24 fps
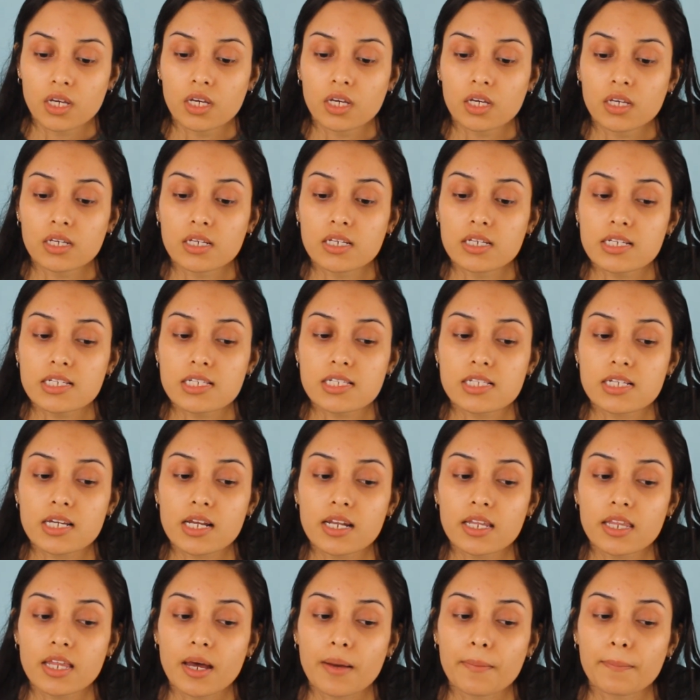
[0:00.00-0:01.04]
he
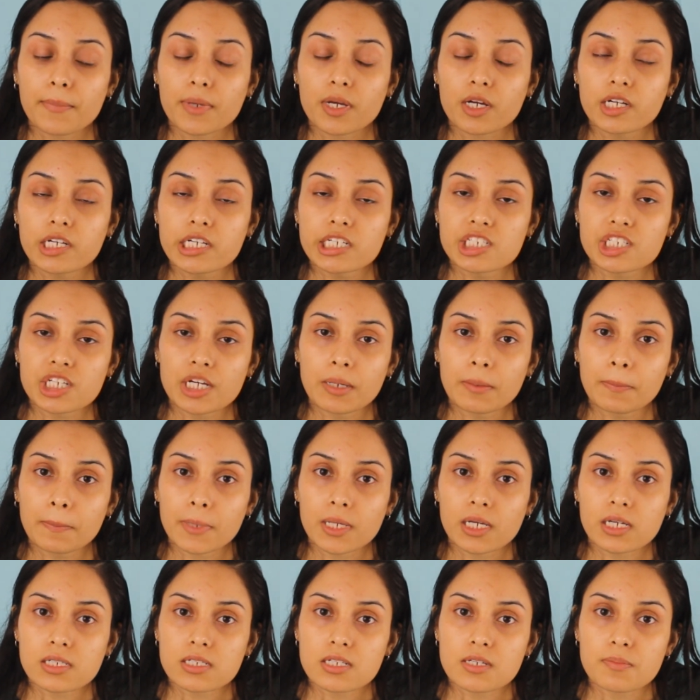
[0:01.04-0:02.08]
said that Mary Jane
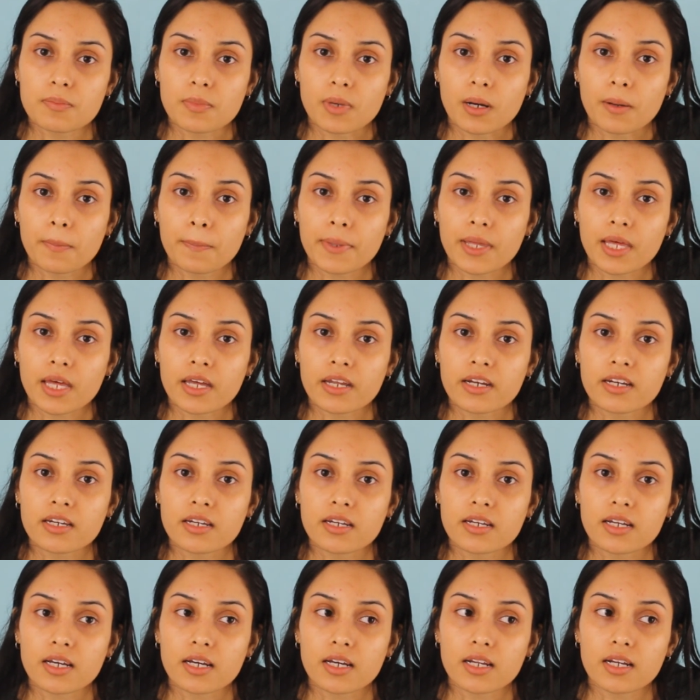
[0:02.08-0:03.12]
picked him up
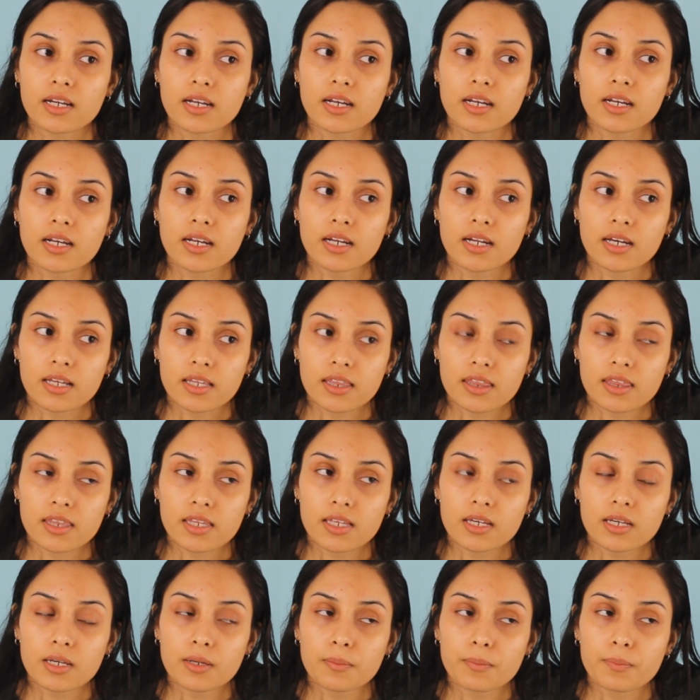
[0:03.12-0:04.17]
and
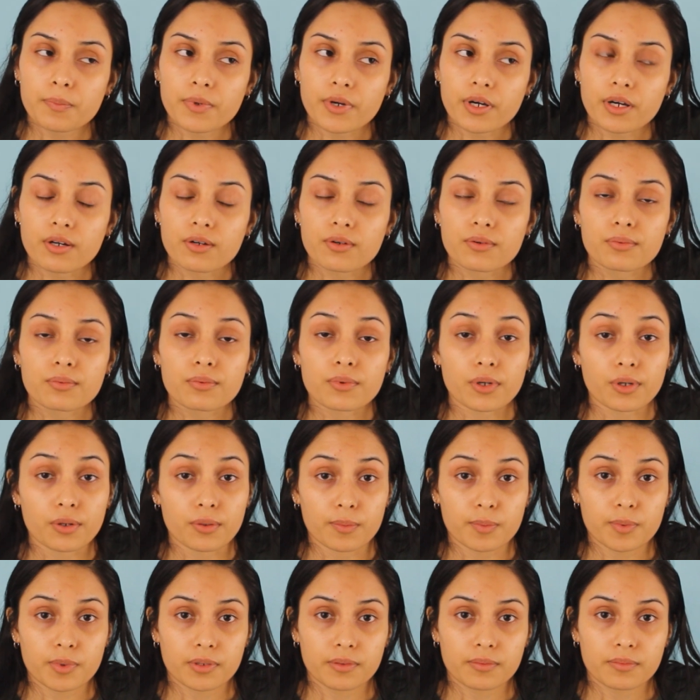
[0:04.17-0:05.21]
nothing but a
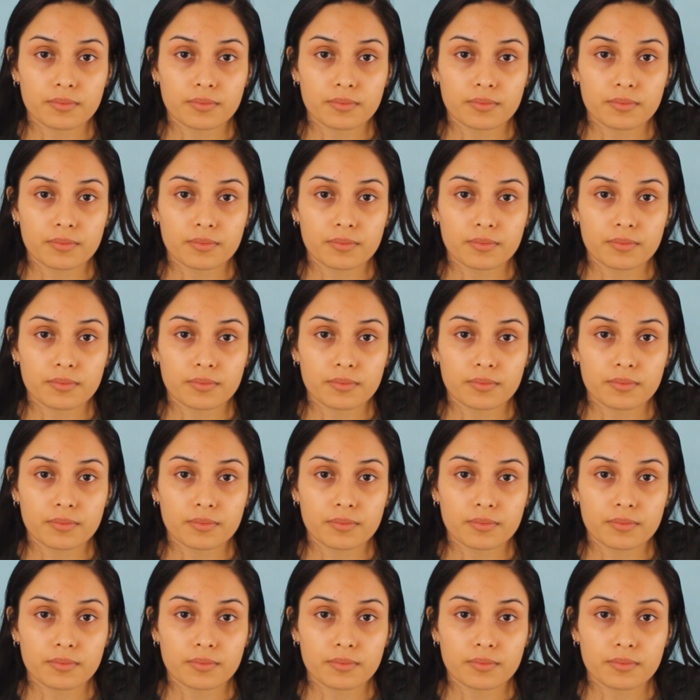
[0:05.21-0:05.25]
rope.